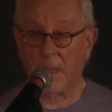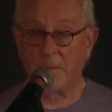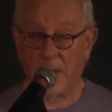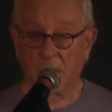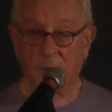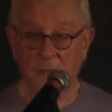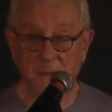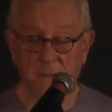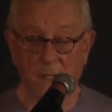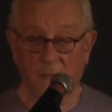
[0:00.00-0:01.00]

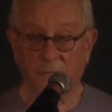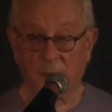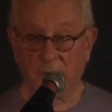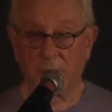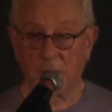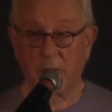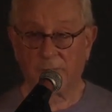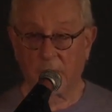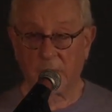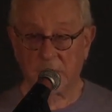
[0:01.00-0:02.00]
memories of a
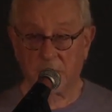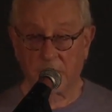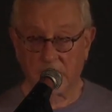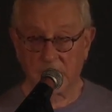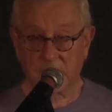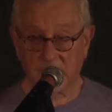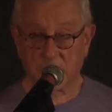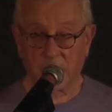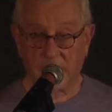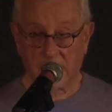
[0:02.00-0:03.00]
UFO experience,
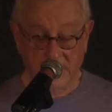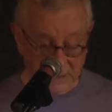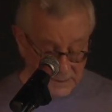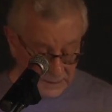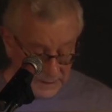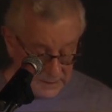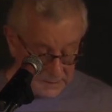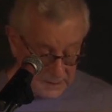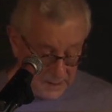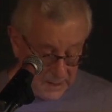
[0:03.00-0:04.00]
explaining their
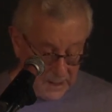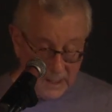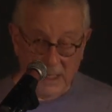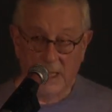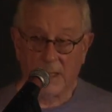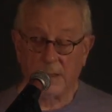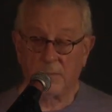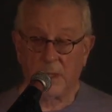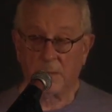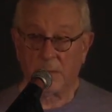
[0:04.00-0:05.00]
delays. And
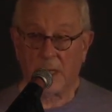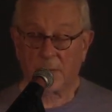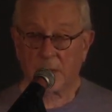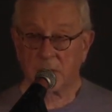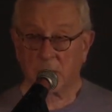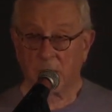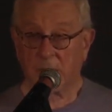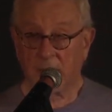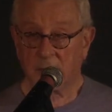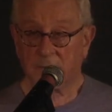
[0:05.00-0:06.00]
Hopkins wrote
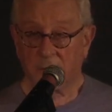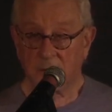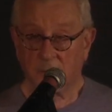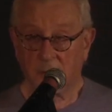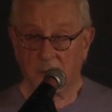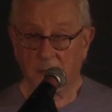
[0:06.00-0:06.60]
that in his first book in